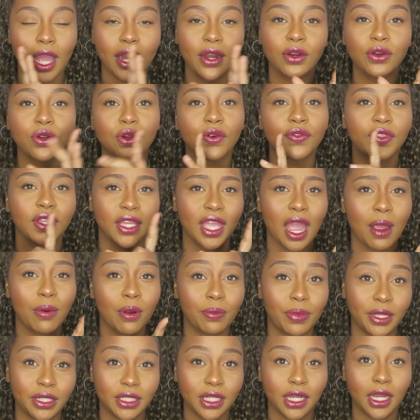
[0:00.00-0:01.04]
I don't know if the
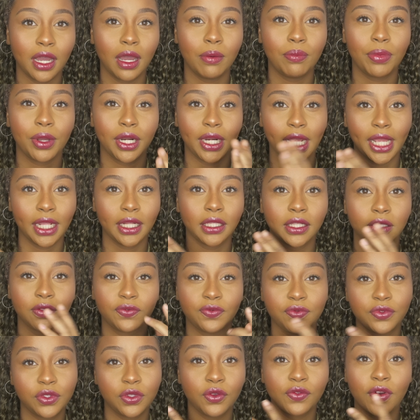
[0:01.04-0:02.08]
camera picked it up, but like the
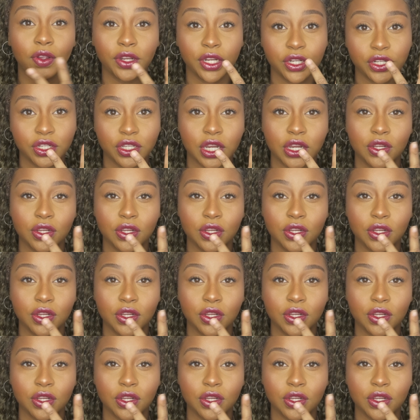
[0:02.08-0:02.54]
two foundations